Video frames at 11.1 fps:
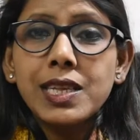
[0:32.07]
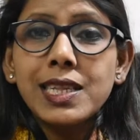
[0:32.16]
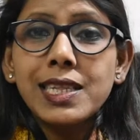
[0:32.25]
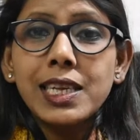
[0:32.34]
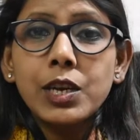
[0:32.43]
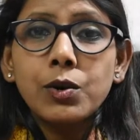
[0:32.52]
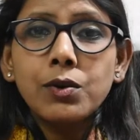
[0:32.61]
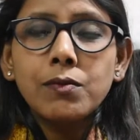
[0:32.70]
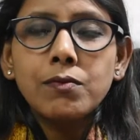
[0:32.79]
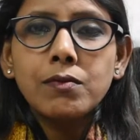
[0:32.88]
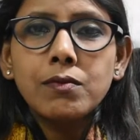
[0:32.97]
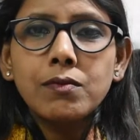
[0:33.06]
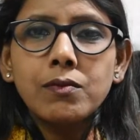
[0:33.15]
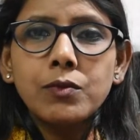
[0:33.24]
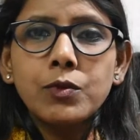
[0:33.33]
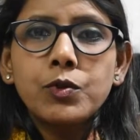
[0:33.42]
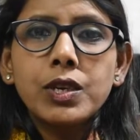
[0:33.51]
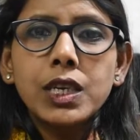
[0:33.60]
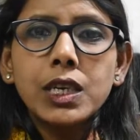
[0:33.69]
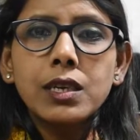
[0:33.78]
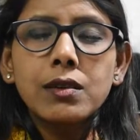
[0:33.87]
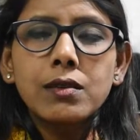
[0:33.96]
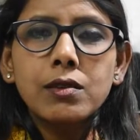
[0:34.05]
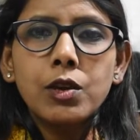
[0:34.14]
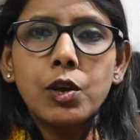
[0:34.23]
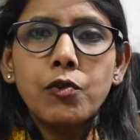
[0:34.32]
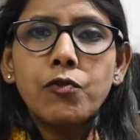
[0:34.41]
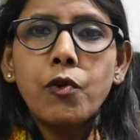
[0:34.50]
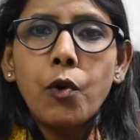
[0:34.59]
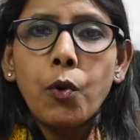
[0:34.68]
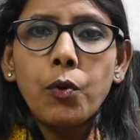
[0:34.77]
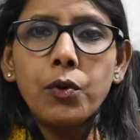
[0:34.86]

0, 3, 4.